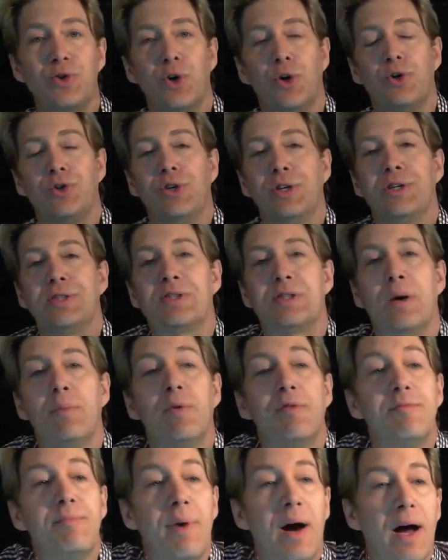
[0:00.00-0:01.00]
Churches, some
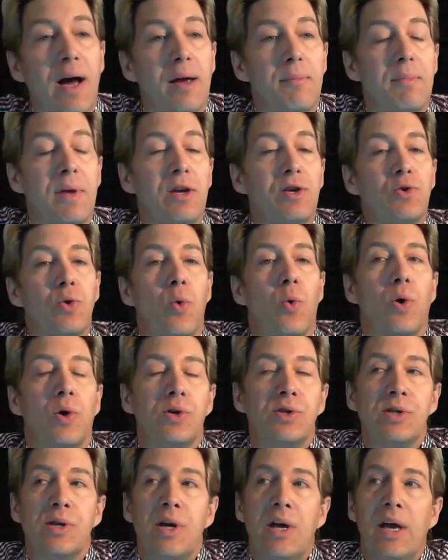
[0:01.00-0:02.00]
of my
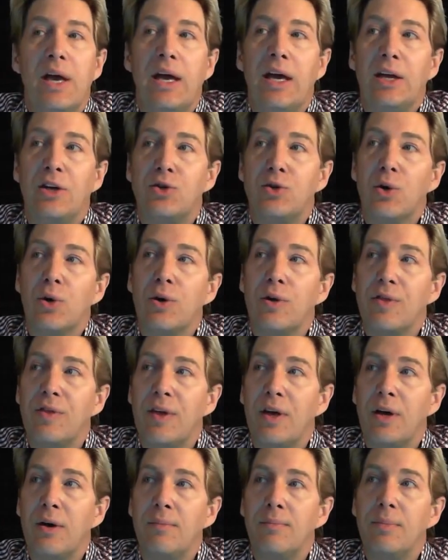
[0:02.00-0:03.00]
mentors, it took
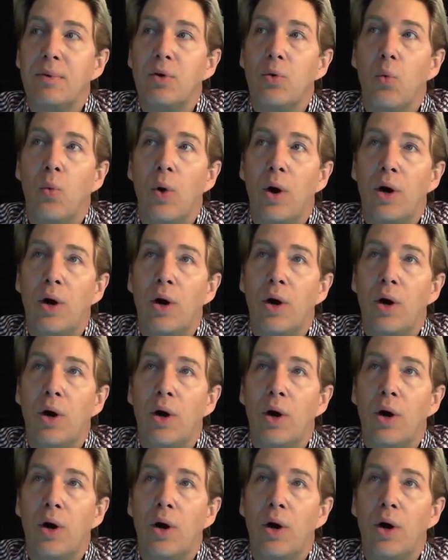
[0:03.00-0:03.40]
them